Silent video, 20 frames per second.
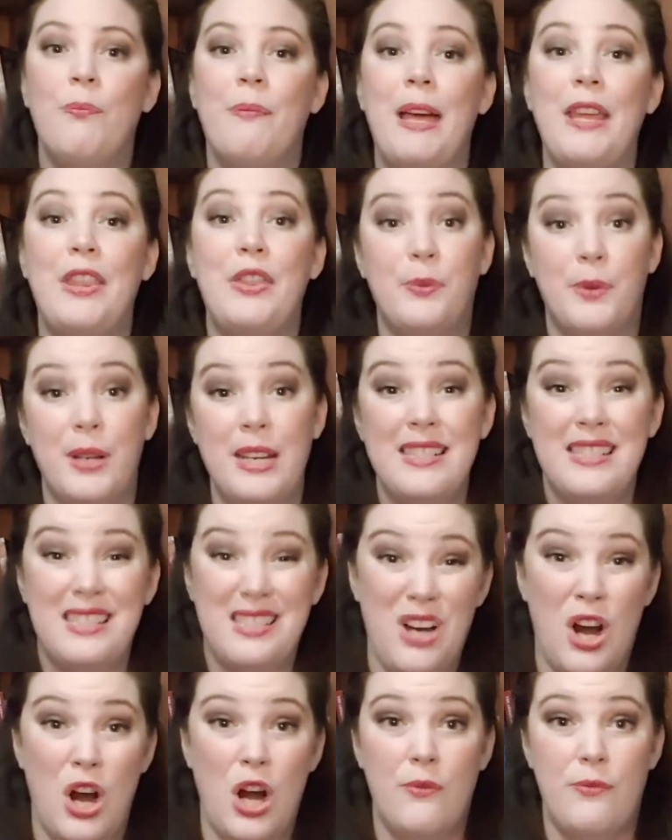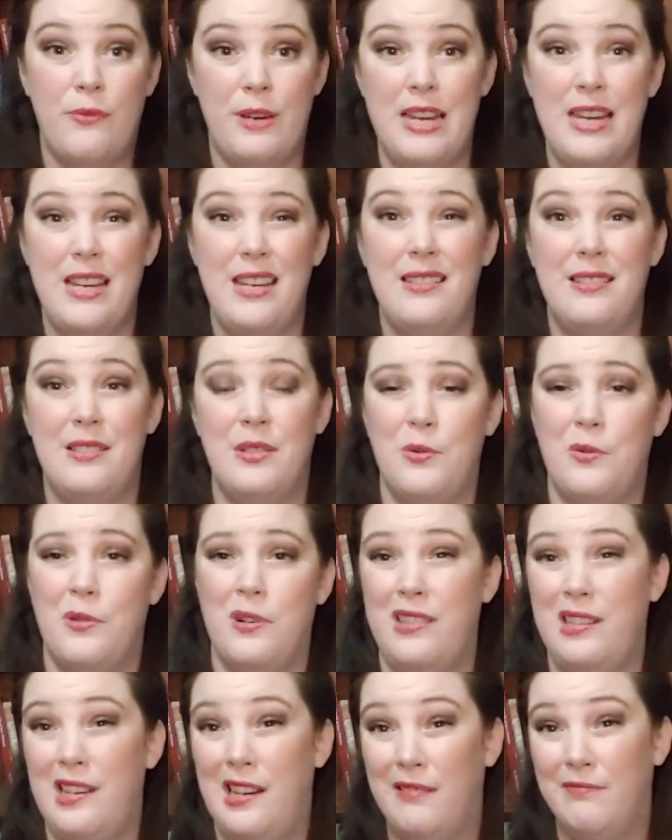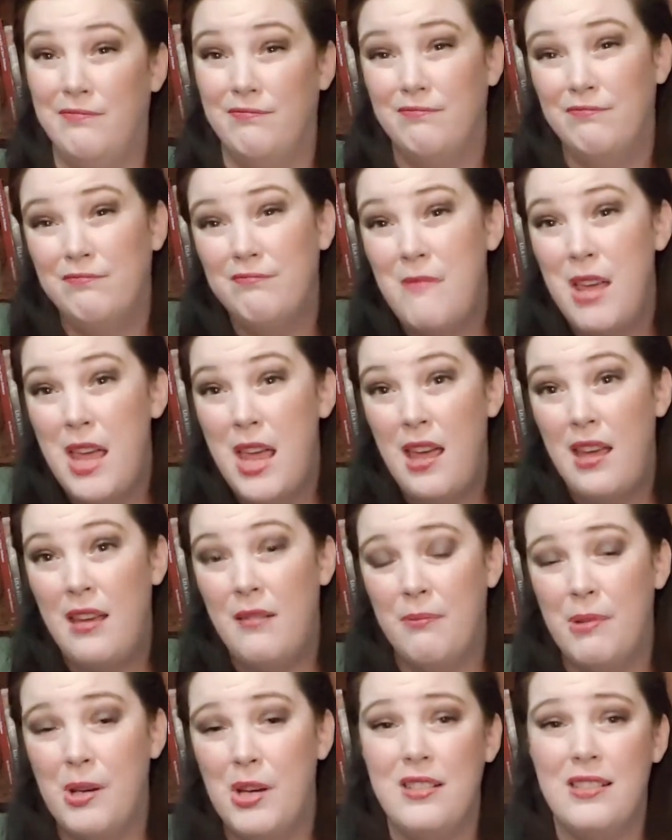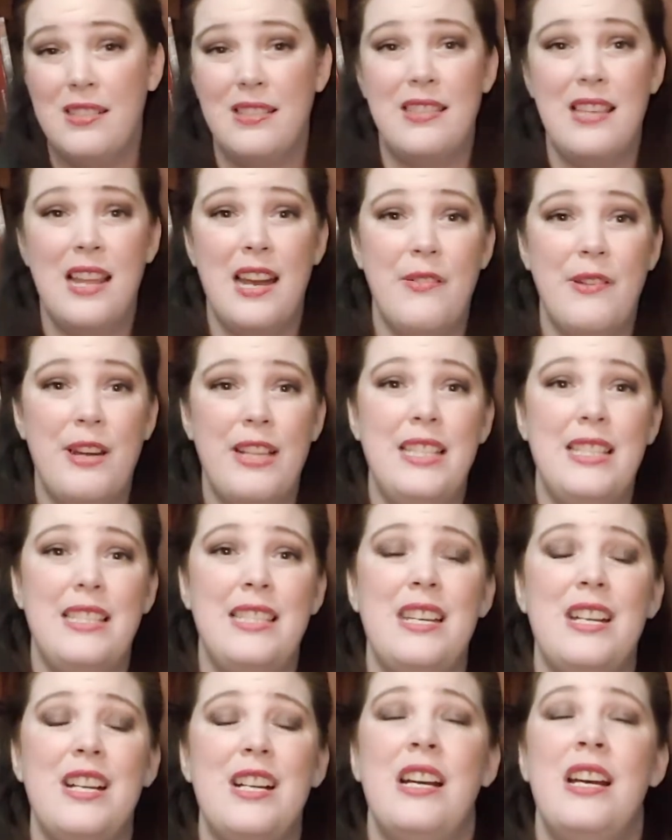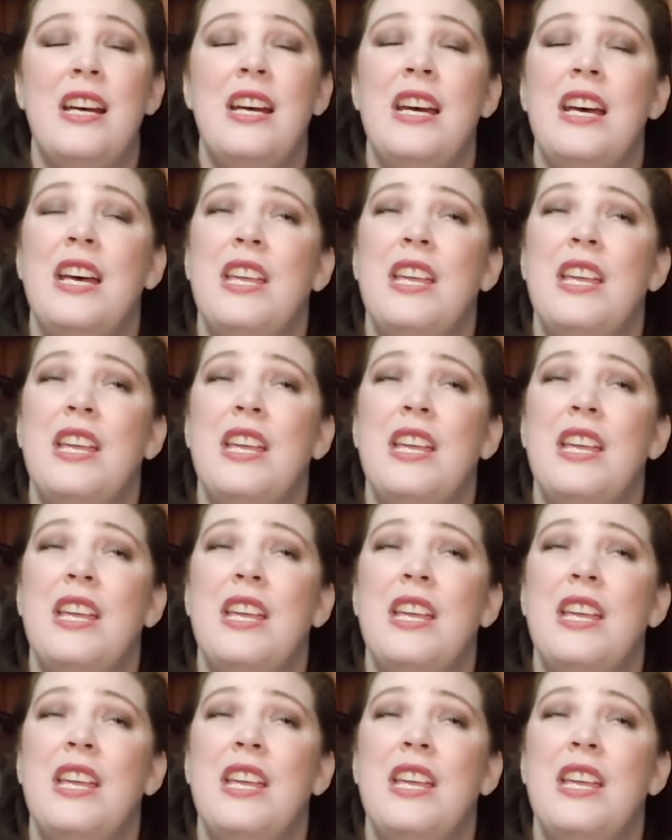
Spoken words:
my 3-star reads, or the meh books that I read this year,